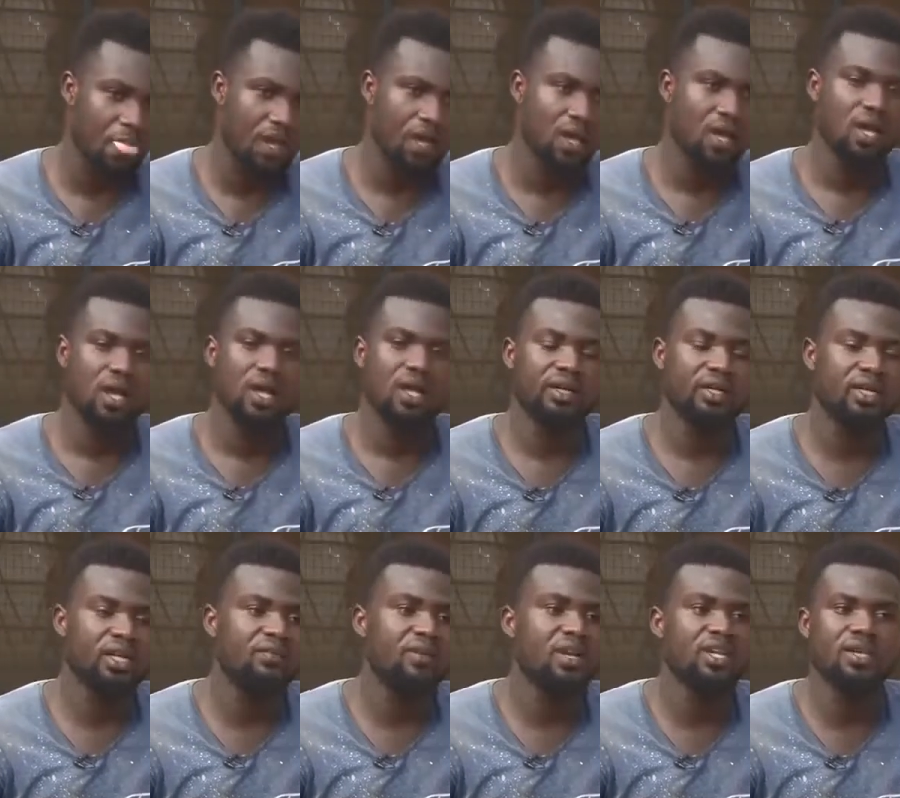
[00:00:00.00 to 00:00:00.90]

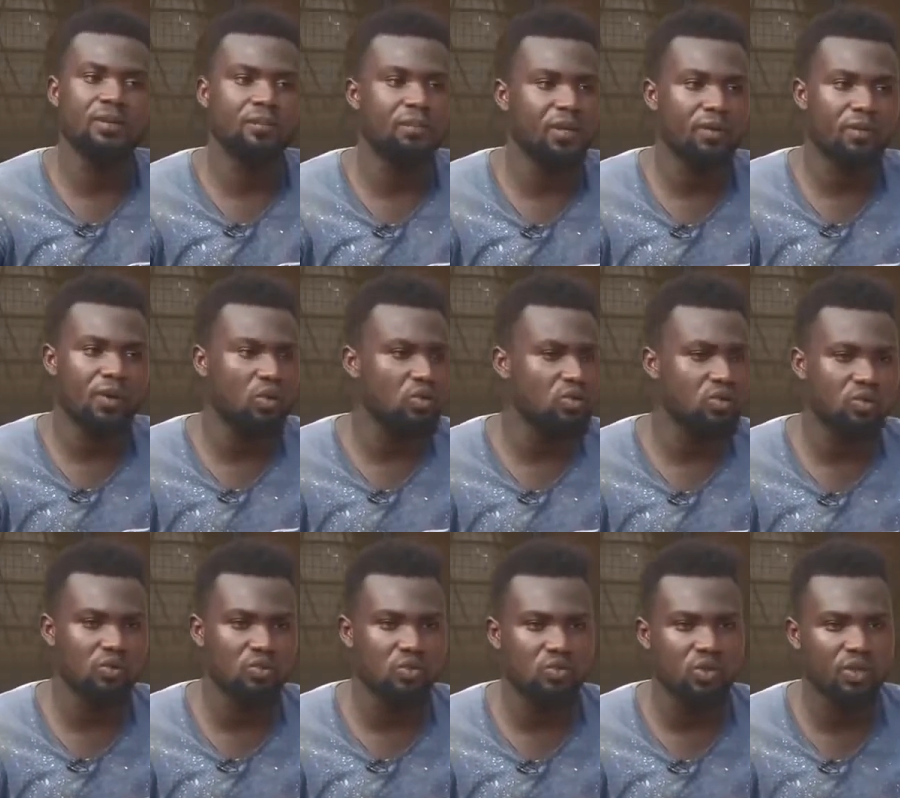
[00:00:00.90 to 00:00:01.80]
Sometimes, while on the
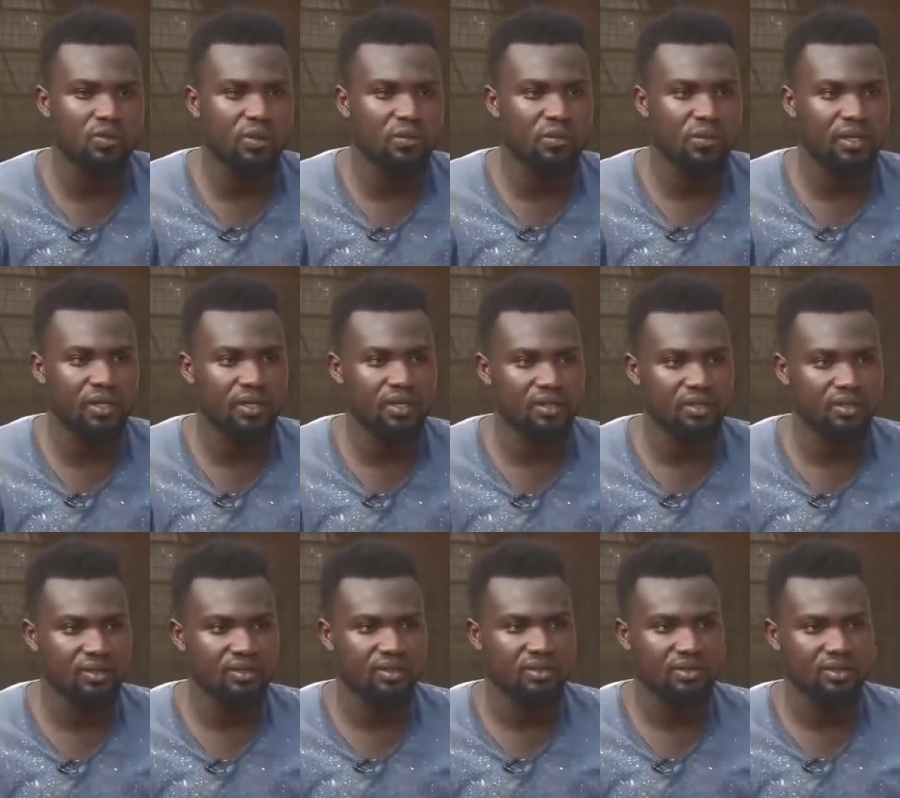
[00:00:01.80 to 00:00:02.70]
journey, the
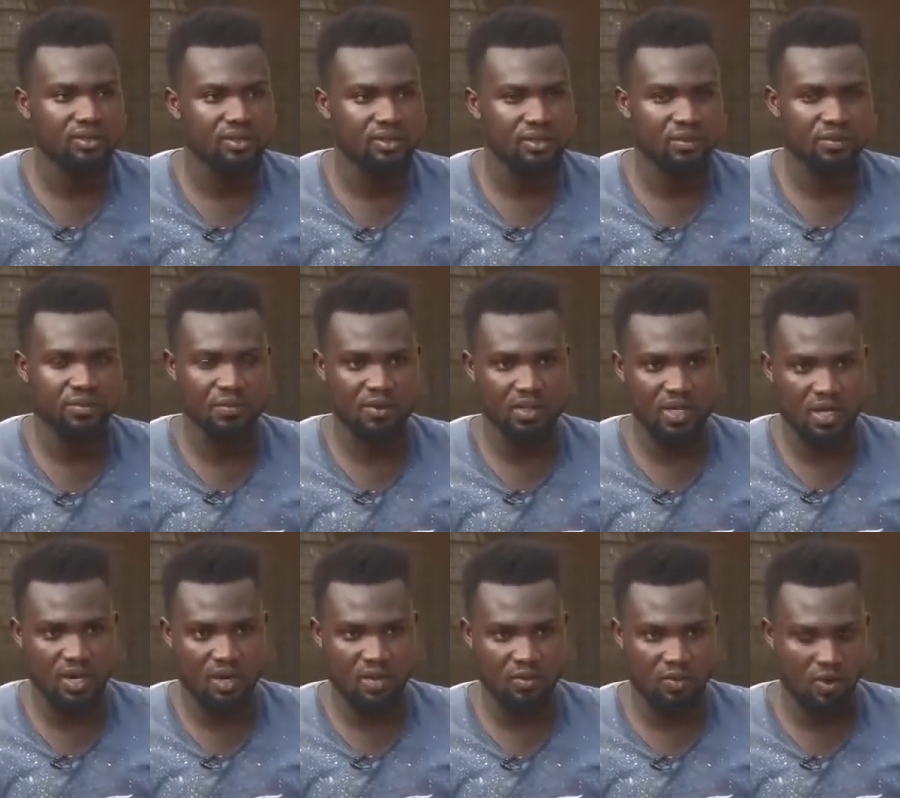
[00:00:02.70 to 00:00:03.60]
driver will not allow
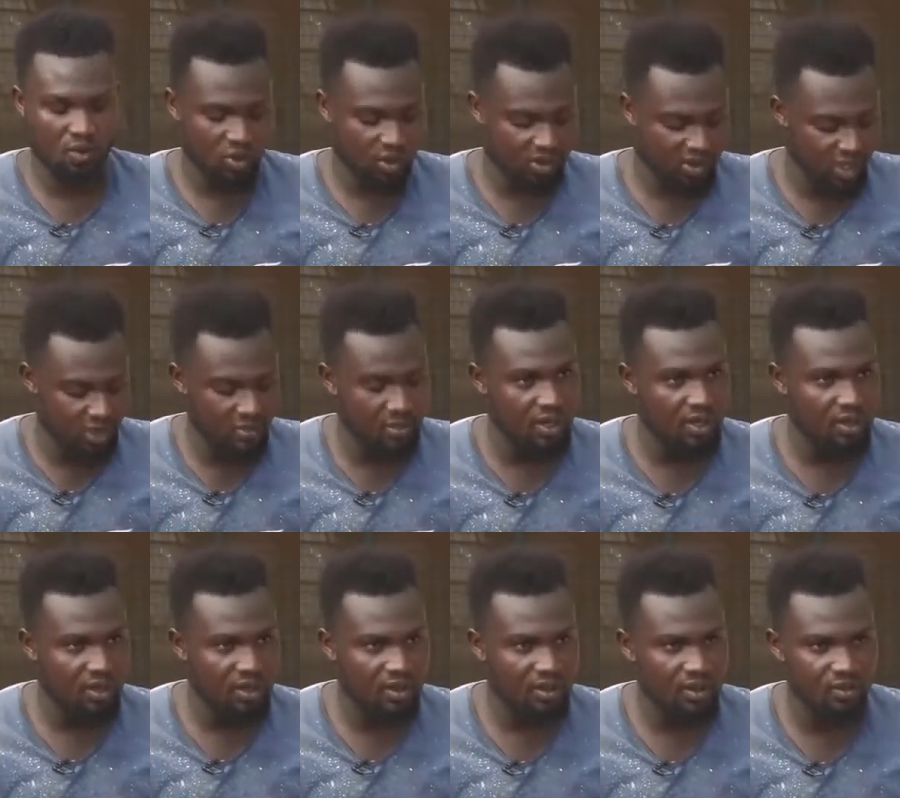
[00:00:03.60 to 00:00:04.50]
you to drink
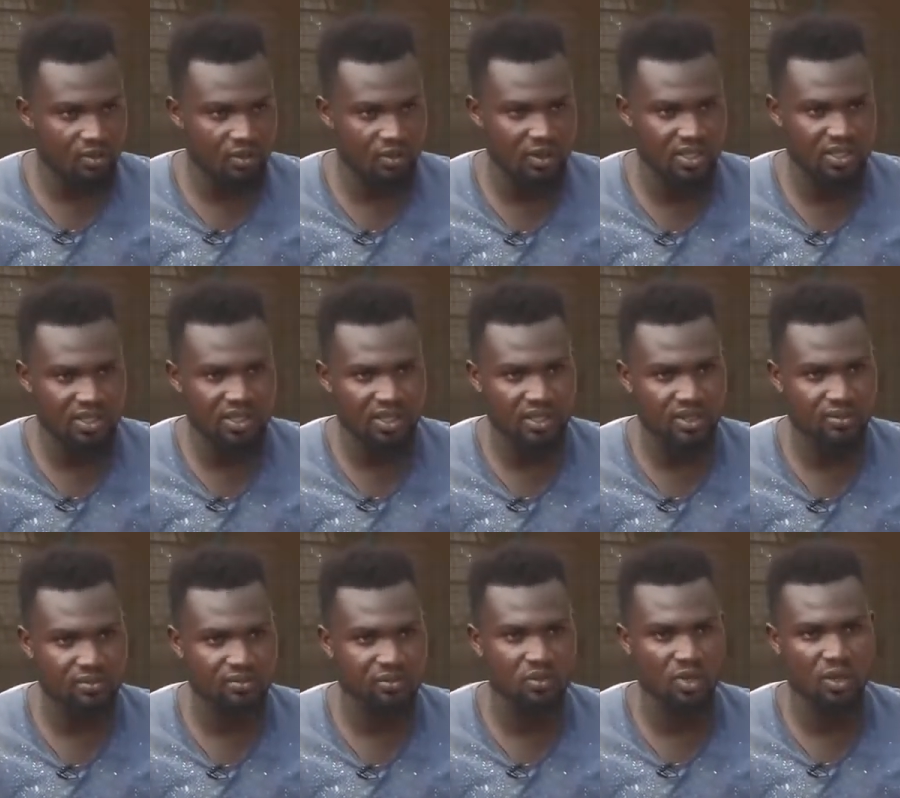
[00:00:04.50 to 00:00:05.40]
water or
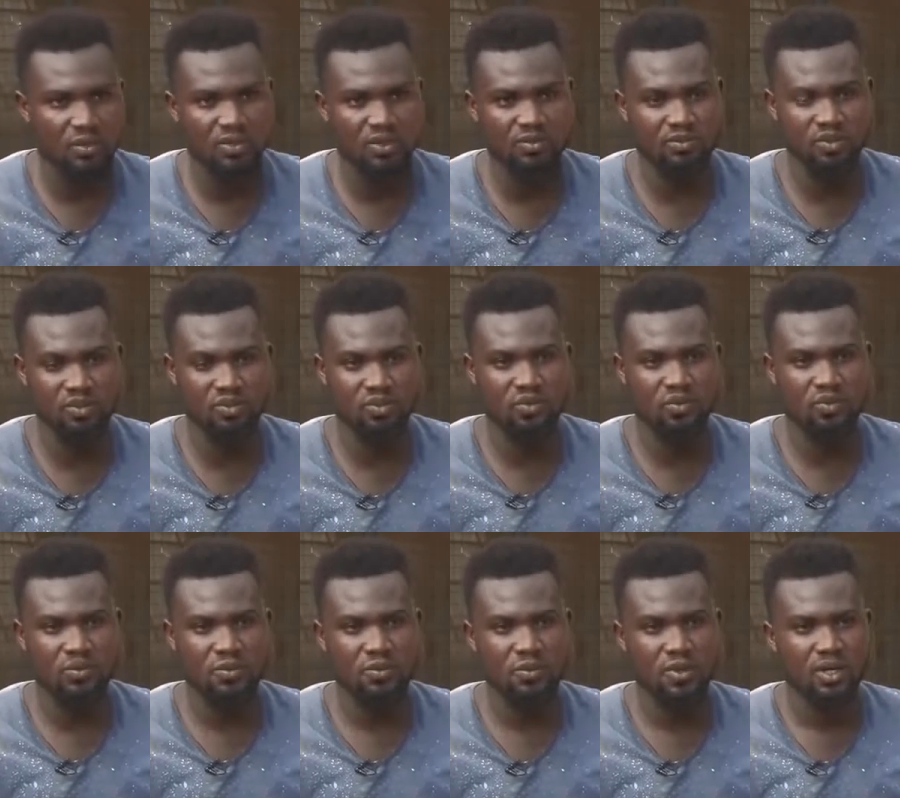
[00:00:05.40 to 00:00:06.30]
eat till
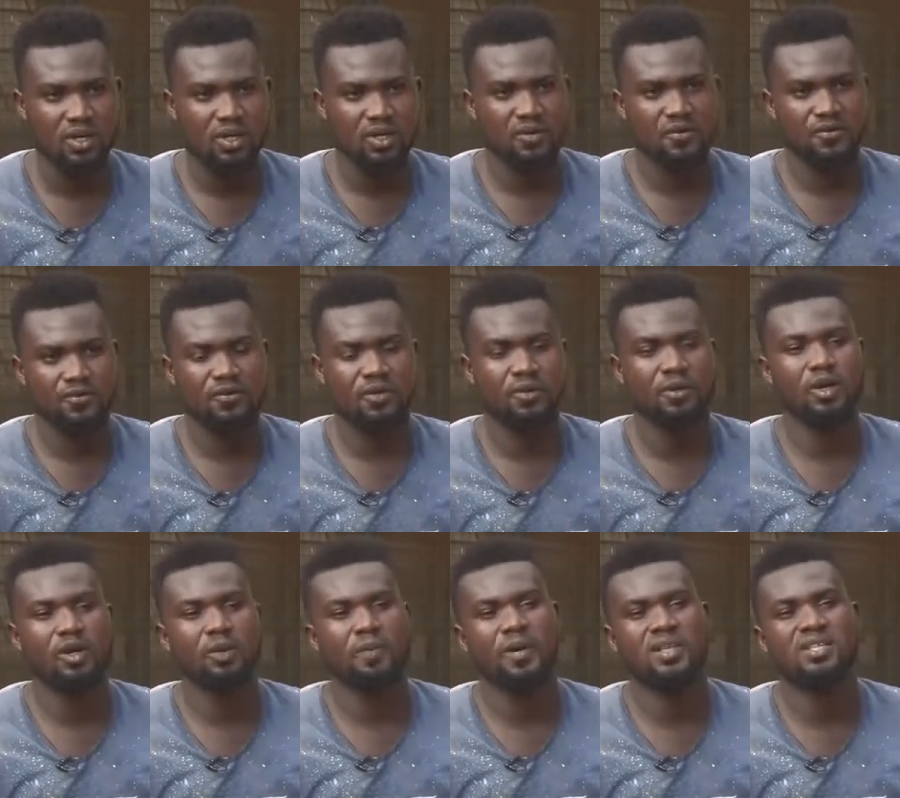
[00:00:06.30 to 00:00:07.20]
evening.
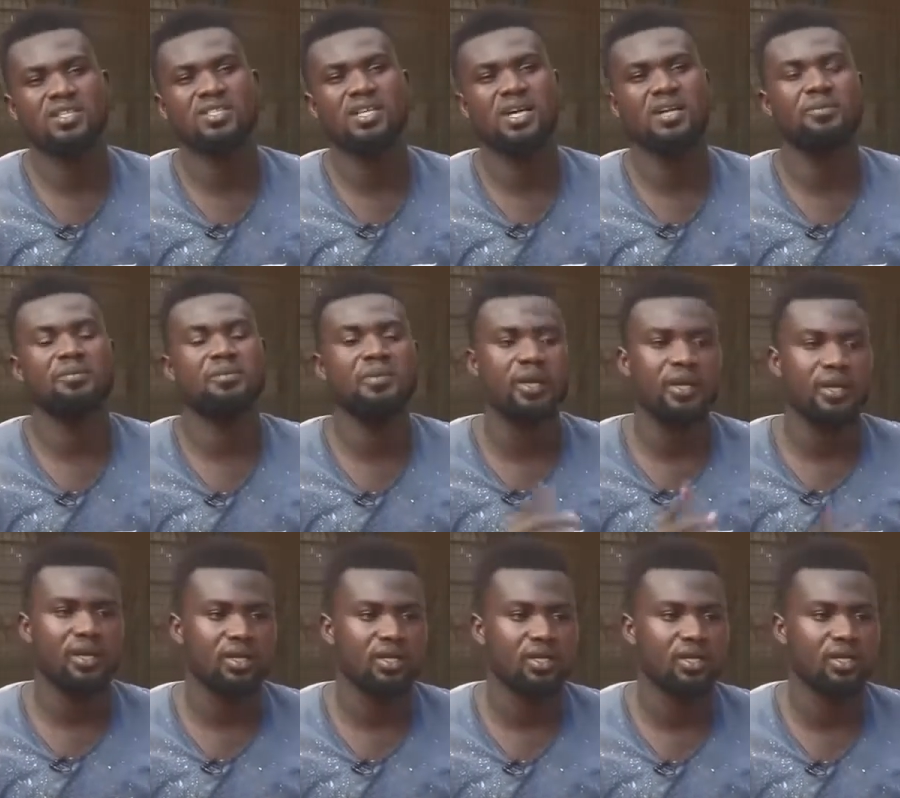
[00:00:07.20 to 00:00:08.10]
Starving is normal.